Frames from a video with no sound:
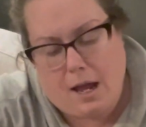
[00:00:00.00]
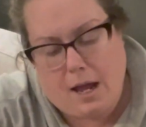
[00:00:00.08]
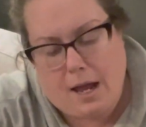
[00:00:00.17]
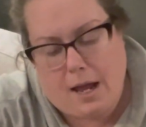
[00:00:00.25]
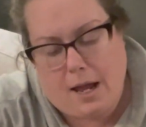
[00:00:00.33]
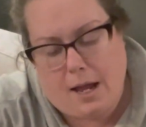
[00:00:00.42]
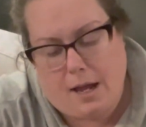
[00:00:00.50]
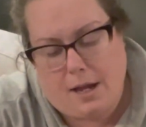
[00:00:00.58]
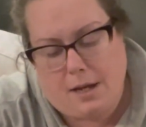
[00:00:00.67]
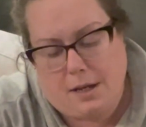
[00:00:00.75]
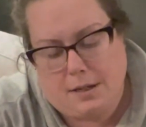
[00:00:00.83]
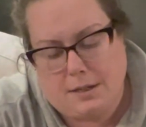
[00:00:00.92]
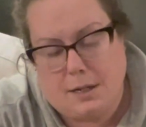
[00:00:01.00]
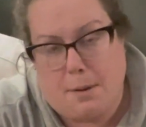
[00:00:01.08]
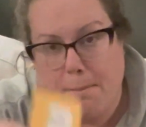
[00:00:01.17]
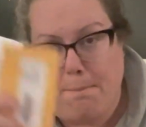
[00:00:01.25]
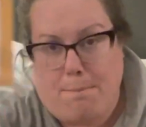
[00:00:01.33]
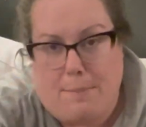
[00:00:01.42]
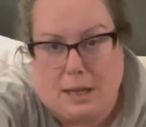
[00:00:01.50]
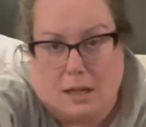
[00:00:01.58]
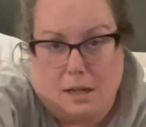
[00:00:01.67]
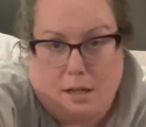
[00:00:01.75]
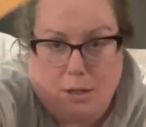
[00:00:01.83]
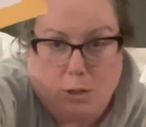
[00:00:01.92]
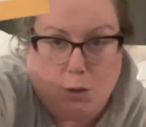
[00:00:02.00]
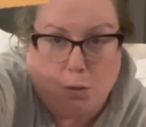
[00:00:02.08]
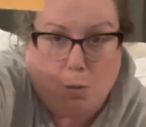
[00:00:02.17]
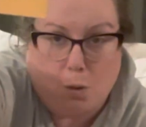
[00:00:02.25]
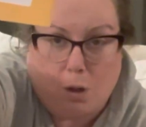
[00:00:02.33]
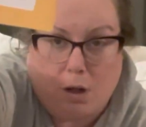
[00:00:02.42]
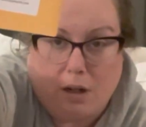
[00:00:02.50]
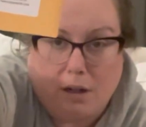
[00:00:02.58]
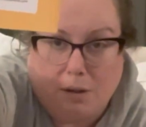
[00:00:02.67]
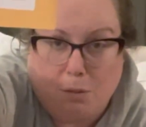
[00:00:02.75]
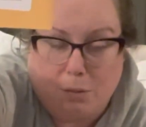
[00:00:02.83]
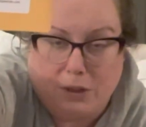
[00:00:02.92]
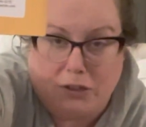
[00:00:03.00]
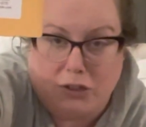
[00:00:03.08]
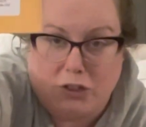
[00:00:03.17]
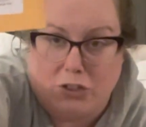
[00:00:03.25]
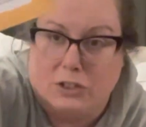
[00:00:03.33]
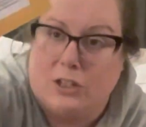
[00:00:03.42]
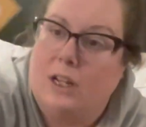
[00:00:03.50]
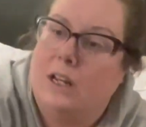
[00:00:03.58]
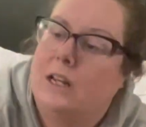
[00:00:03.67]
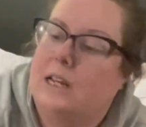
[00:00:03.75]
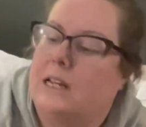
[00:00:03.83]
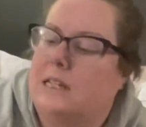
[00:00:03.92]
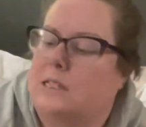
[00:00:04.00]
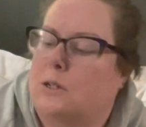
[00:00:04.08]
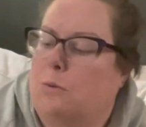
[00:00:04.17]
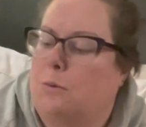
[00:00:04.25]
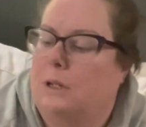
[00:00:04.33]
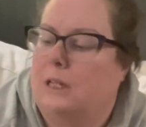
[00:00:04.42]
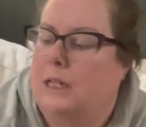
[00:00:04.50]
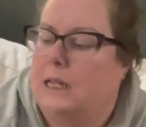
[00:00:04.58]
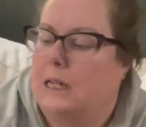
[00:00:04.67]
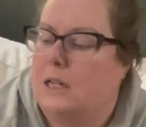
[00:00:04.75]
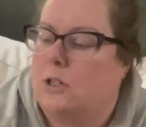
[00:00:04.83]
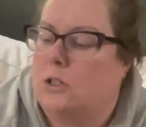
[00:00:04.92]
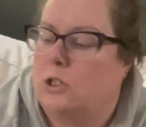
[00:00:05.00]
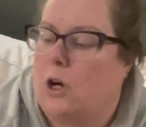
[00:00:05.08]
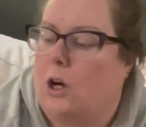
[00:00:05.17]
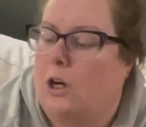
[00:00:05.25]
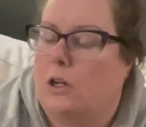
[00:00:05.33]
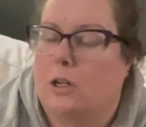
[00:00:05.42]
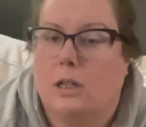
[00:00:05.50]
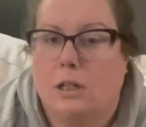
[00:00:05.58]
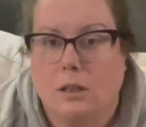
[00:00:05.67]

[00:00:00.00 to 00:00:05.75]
And Bella Noir, which is a really dark,